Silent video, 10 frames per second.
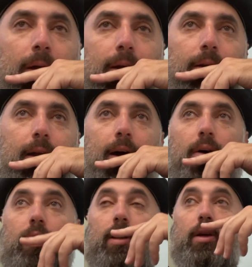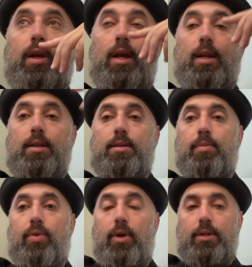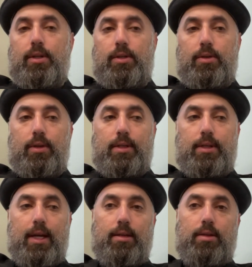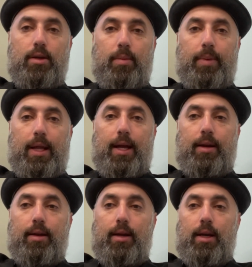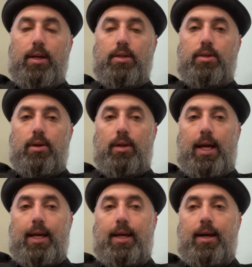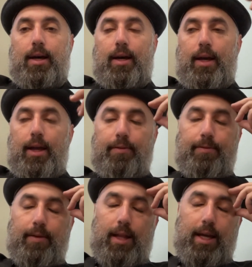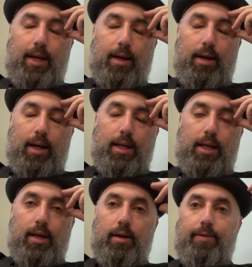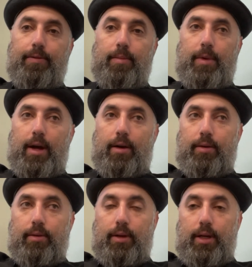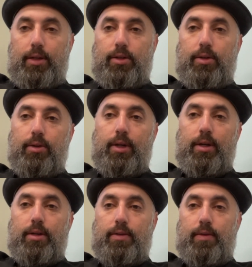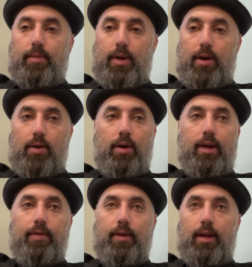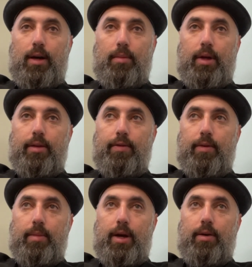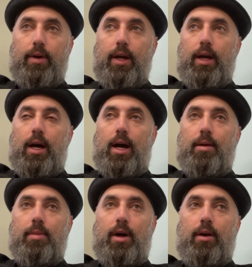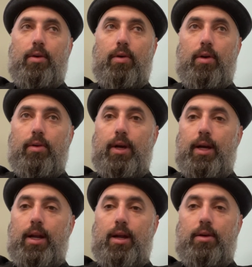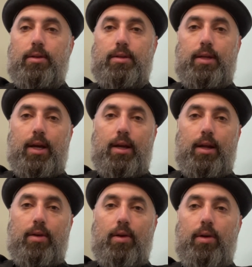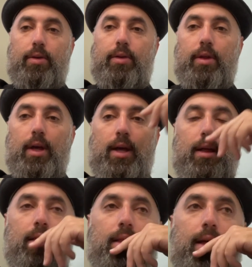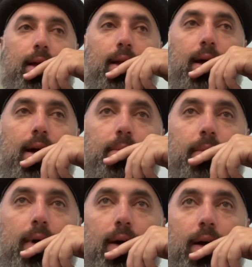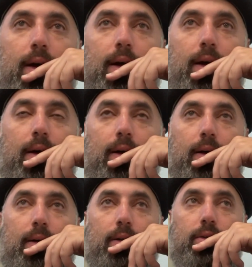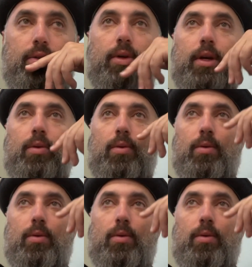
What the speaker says: Now, it is important to assess your plan. So like if like a year from now, 2 years from now, or even a month from now, I'm not growing and I don't see any growth, then I'm doing